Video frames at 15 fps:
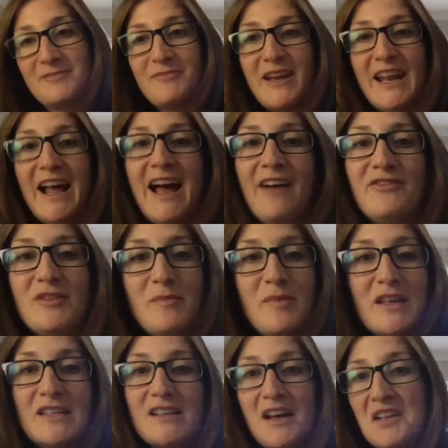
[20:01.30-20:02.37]
might have to
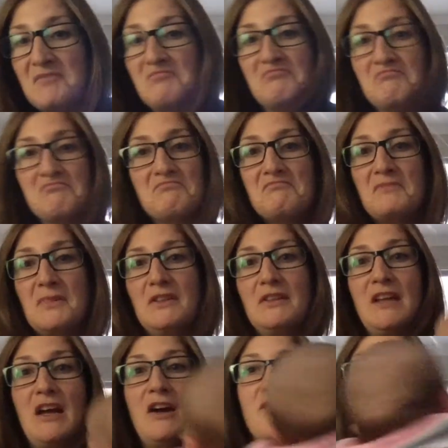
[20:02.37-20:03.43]
be done
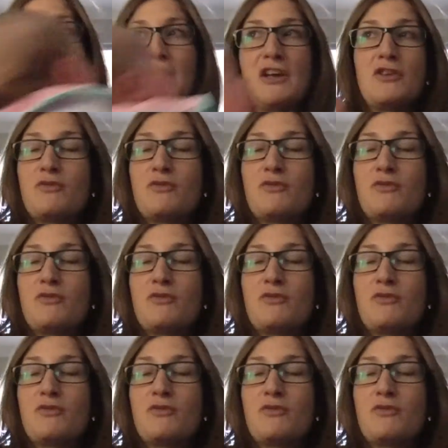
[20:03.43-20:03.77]
a very